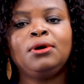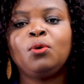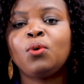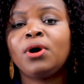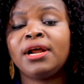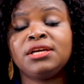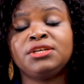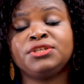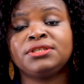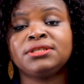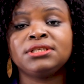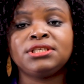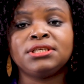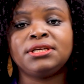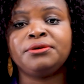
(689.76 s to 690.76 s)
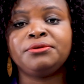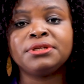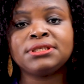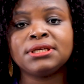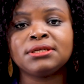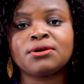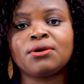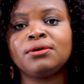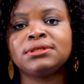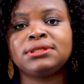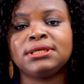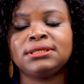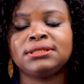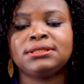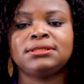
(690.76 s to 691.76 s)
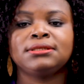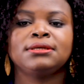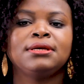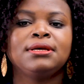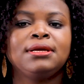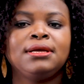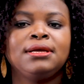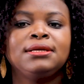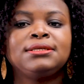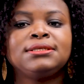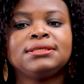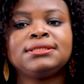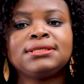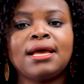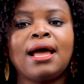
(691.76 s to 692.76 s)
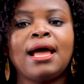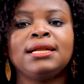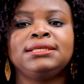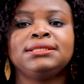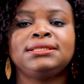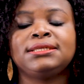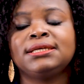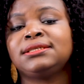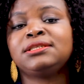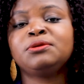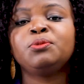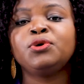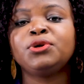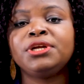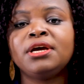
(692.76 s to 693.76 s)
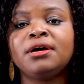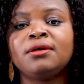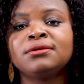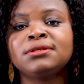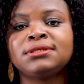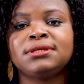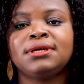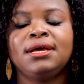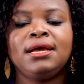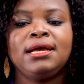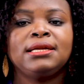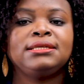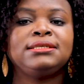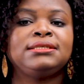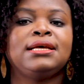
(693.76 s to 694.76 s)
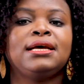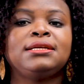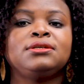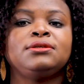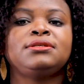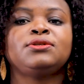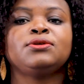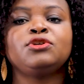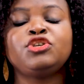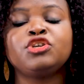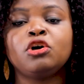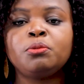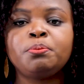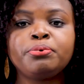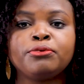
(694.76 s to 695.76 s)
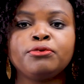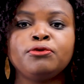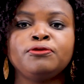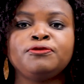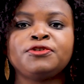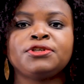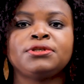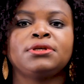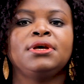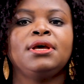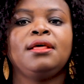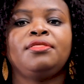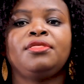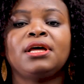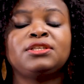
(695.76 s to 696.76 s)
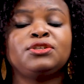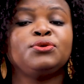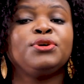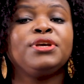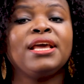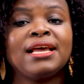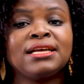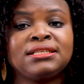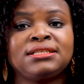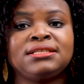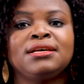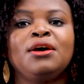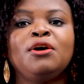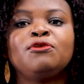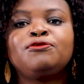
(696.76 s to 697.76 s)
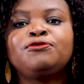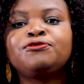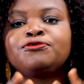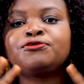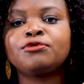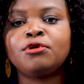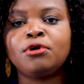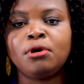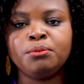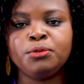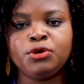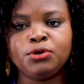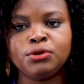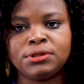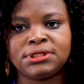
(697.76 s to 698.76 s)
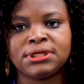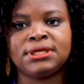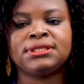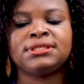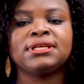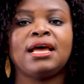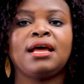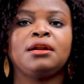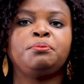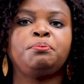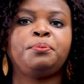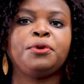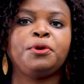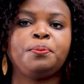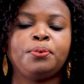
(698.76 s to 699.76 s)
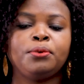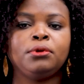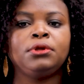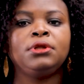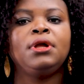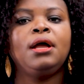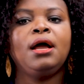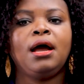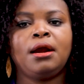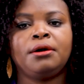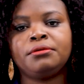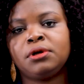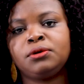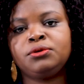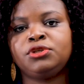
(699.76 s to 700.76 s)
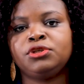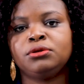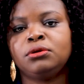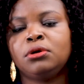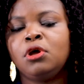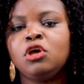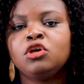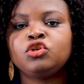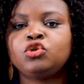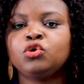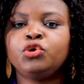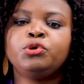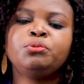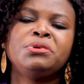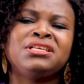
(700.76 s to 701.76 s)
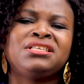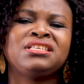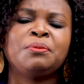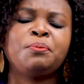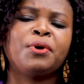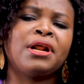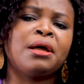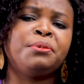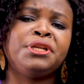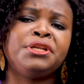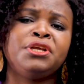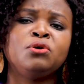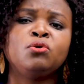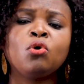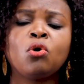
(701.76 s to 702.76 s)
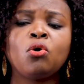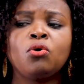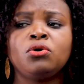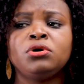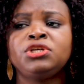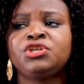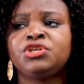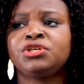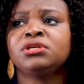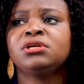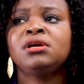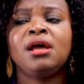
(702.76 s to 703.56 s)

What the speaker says: What are user-generated contents? These are the testimonials. These are the social proofs that you get from users and people around you. So you may say, but I'm a new coach.